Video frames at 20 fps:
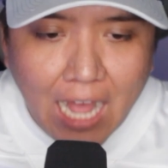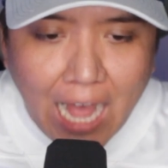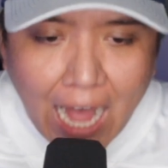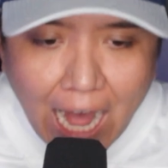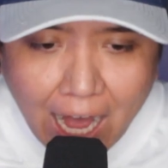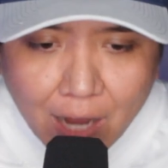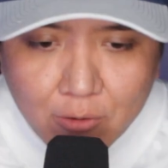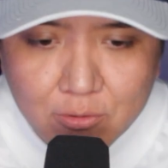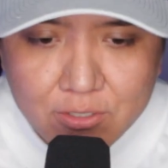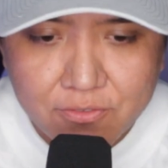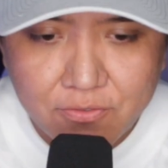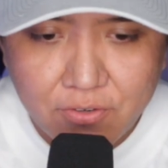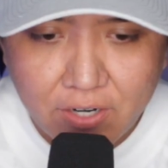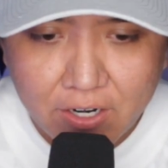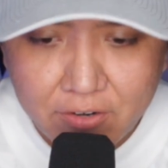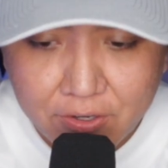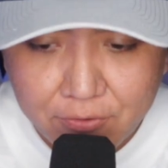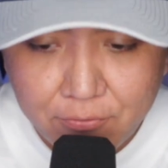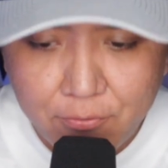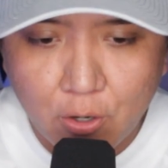I was
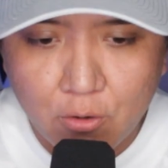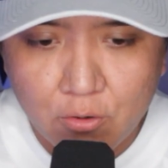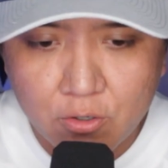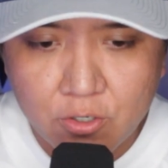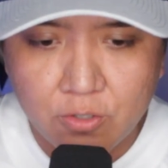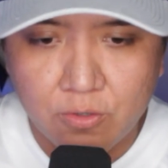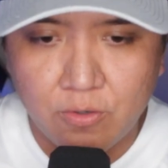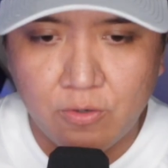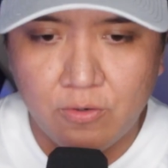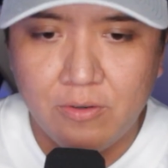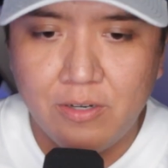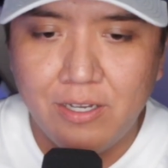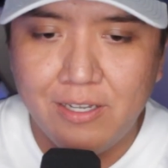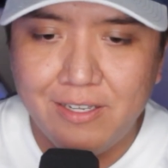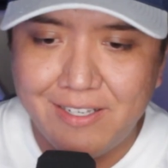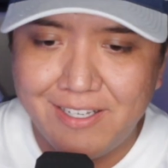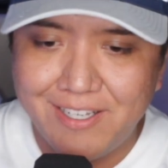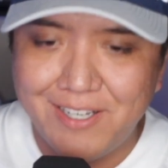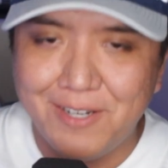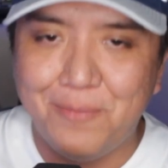very vocal
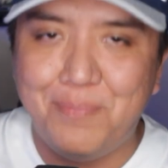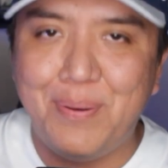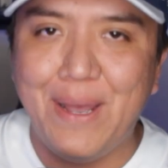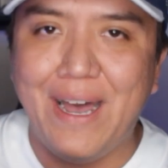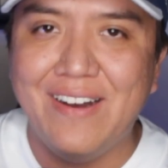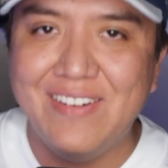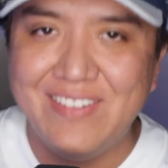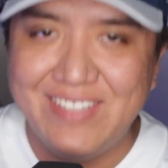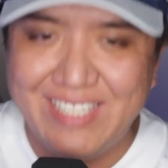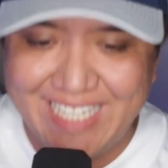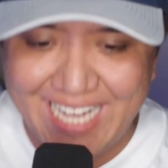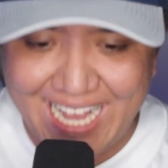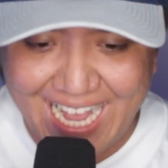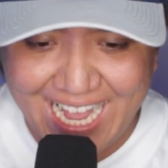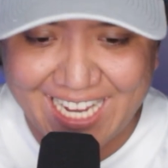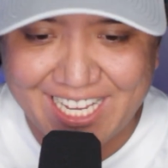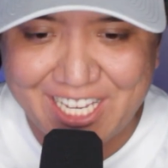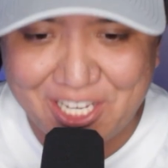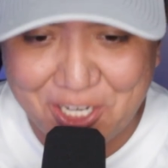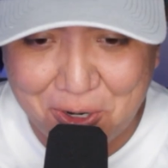about
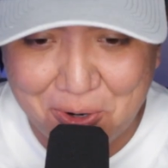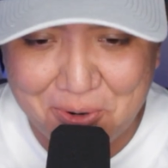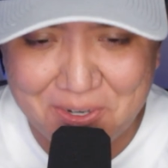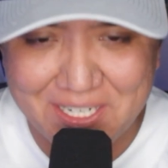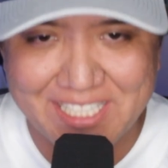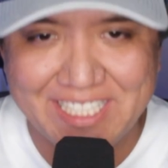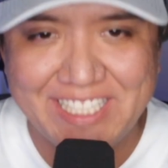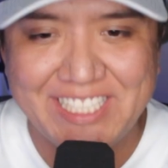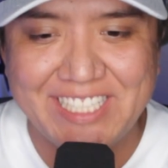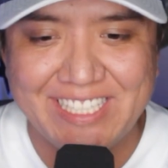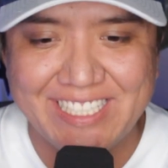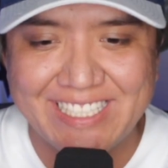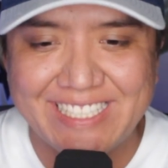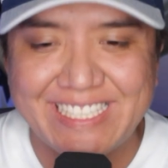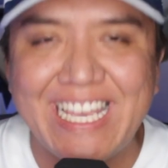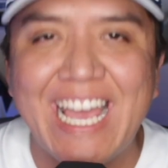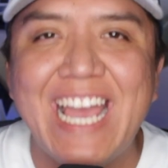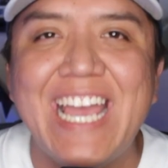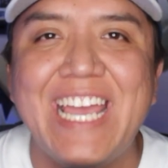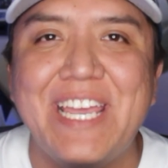Dak going into this
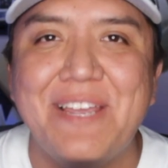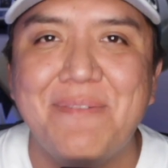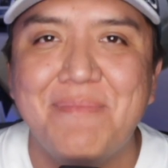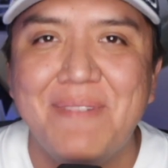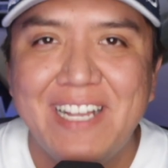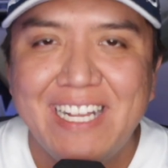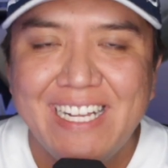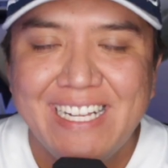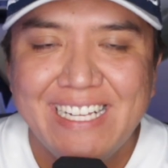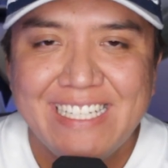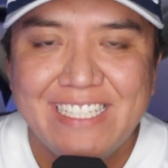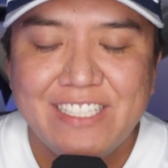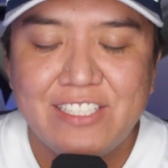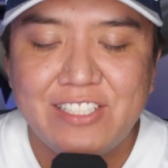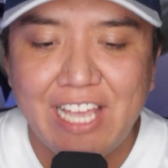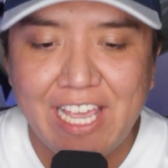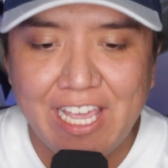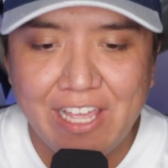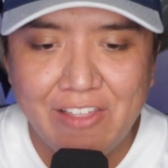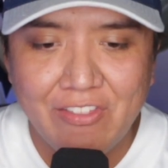game,
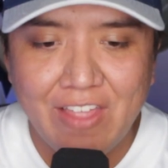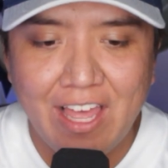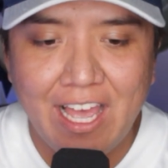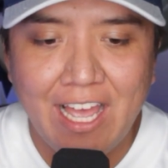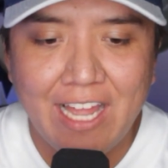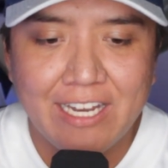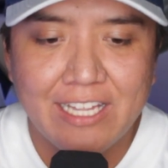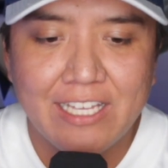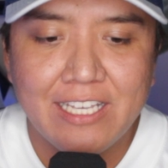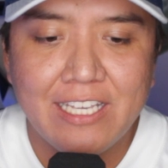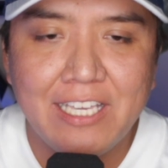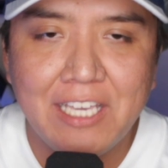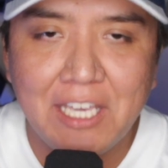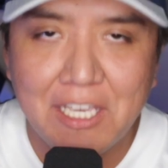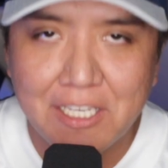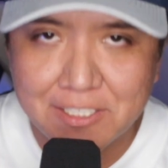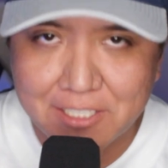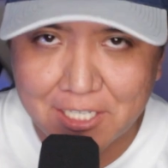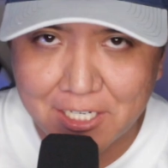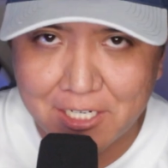saying that
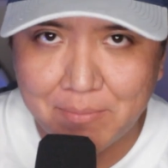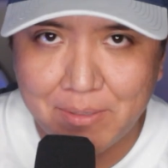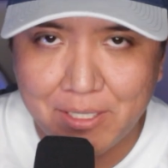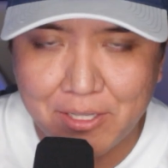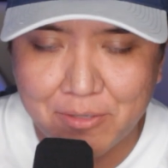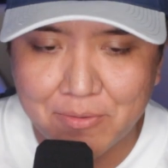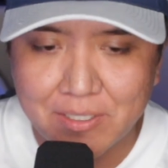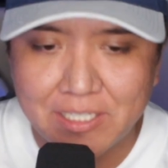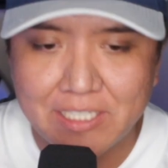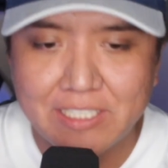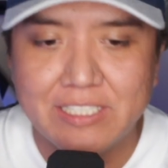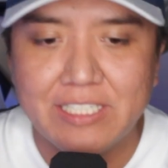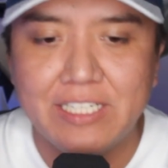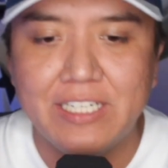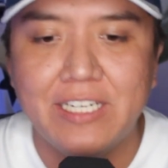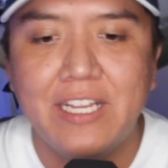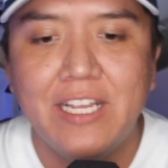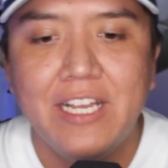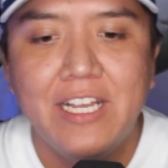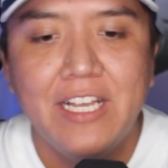he's going to be the
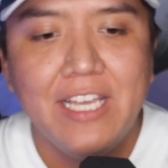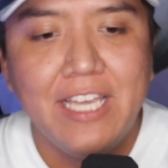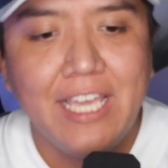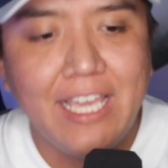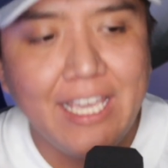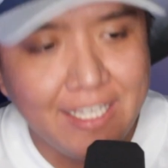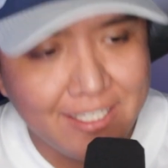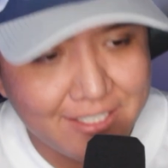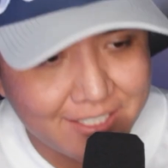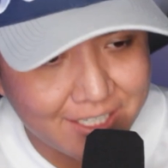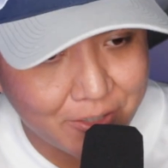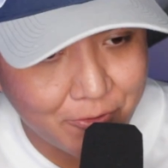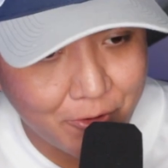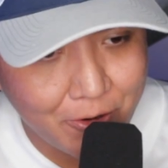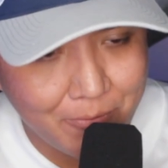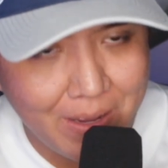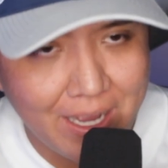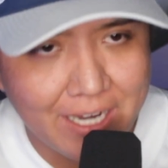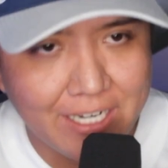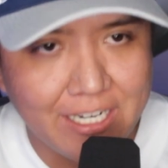reason. He's going to
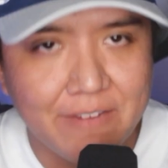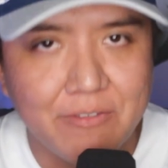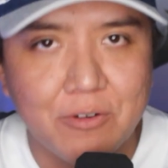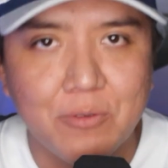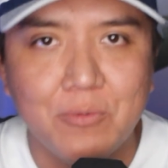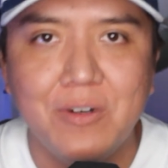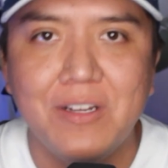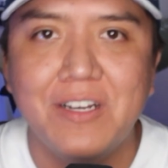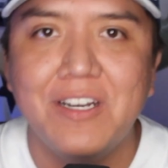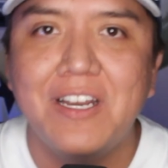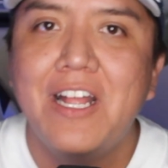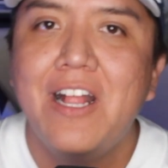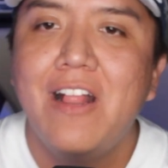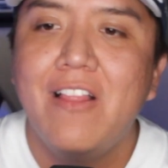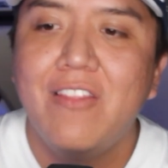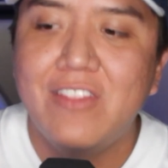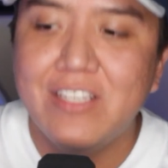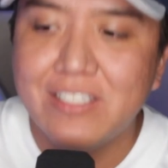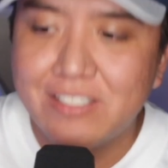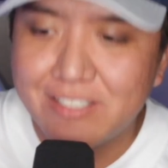remind everyone.
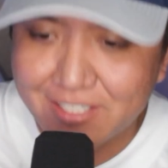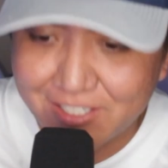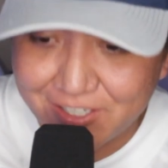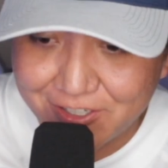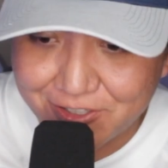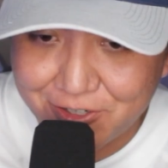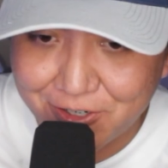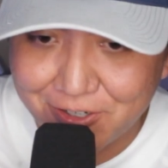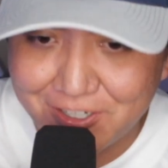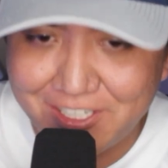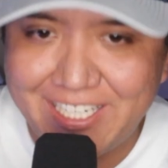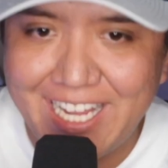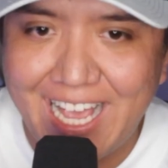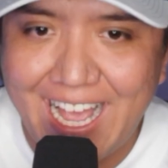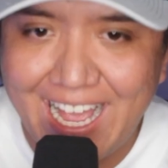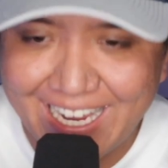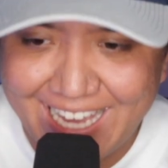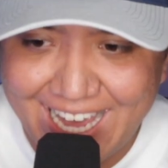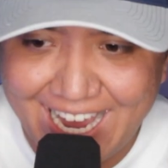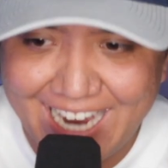This is going to turn
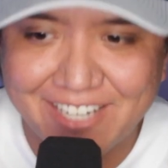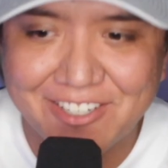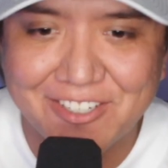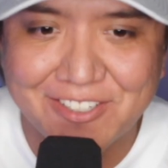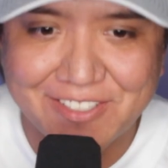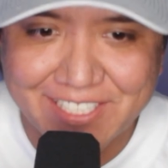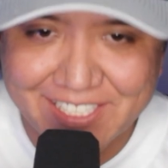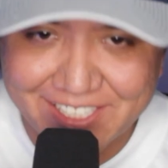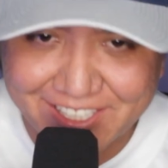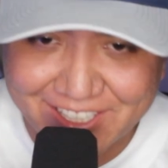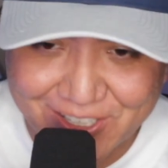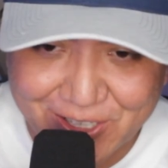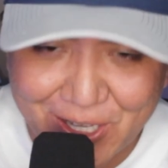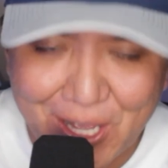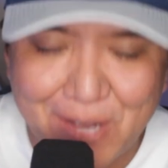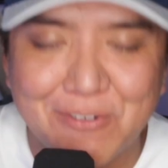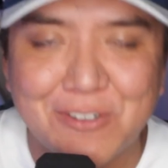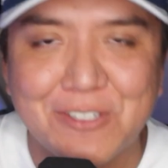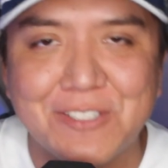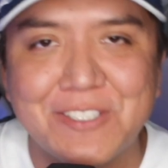Dak haters into
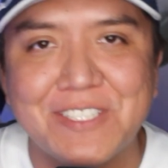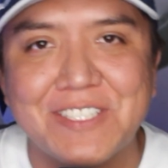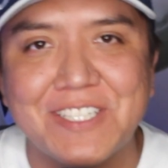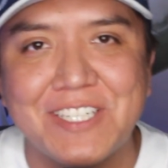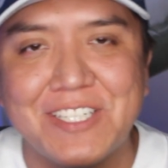lovers. This is